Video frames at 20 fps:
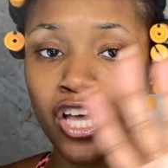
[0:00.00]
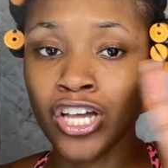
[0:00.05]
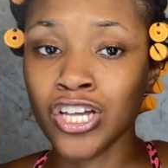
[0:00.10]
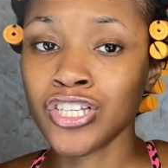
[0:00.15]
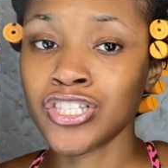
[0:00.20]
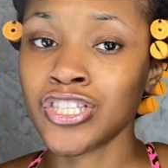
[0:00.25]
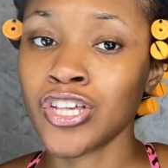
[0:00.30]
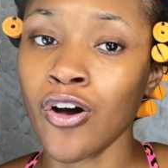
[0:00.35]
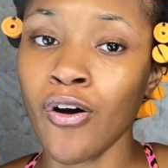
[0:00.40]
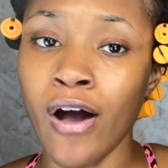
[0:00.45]

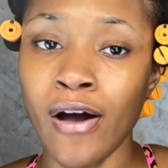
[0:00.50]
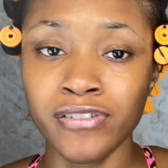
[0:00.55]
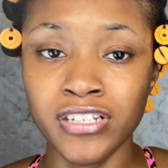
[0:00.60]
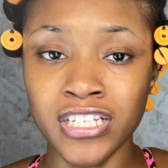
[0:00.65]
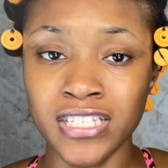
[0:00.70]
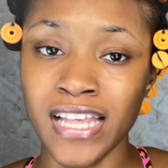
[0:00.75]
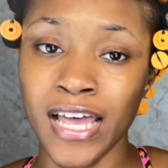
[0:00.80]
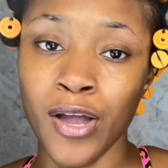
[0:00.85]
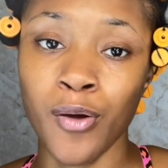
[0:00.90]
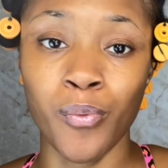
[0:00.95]
So I was
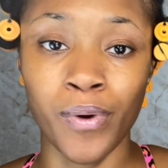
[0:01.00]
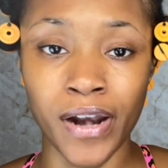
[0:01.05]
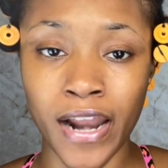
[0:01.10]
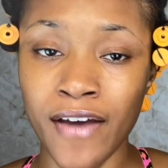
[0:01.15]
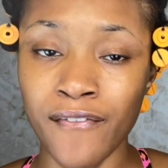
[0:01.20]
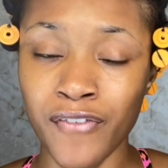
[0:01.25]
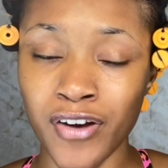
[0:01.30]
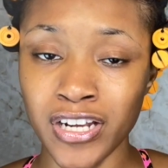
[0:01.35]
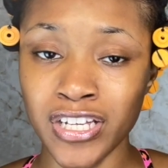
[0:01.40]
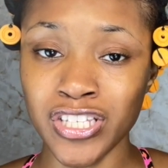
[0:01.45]
just like,
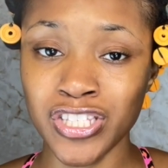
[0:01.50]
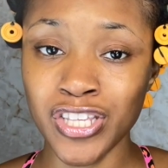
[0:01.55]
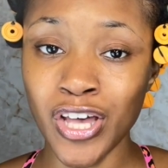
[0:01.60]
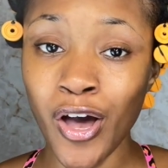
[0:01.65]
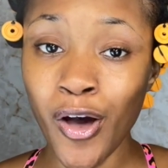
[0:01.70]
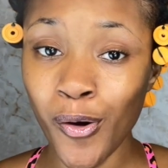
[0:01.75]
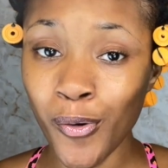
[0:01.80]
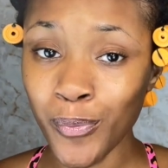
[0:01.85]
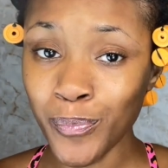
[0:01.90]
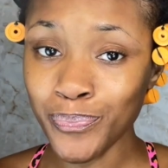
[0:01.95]
whatever.
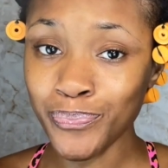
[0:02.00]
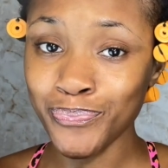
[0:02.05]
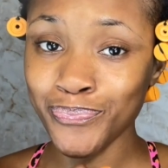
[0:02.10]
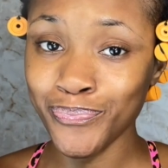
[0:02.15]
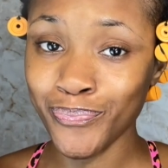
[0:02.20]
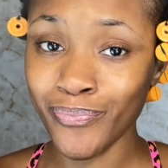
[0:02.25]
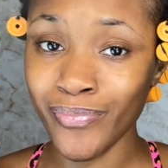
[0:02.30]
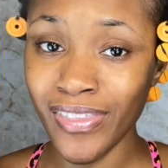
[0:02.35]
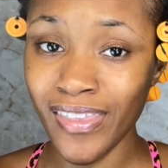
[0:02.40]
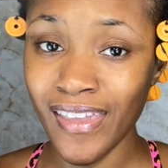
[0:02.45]
So
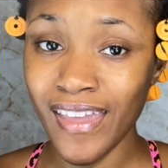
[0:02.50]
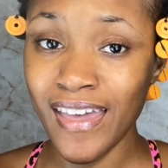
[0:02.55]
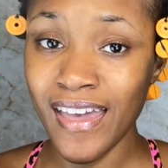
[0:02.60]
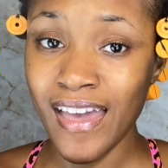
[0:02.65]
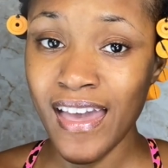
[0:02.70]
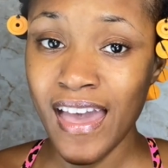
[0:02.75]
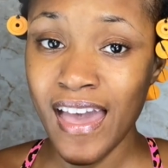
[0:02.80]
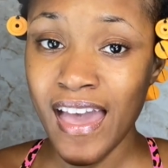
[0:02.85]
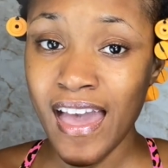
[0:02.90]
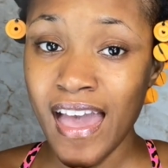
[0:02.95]

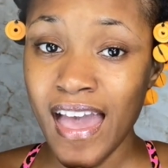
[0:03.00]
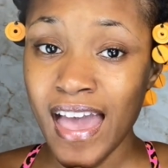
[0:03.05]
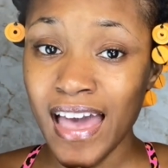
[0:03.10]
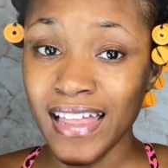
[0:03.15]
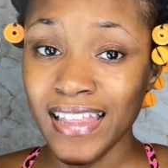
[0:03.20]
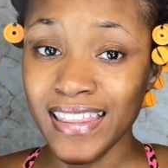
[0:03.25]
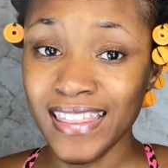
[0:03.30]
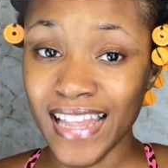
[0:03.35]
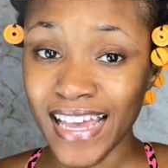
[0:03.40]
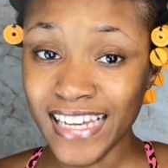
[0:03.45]

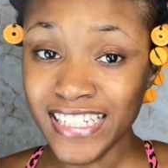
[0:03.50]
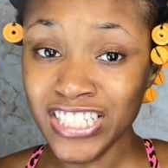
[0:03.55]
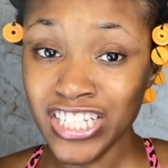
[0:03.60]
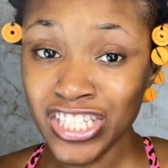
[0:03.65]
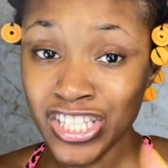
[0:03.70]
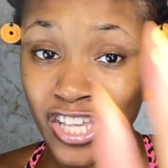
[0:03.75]
let's just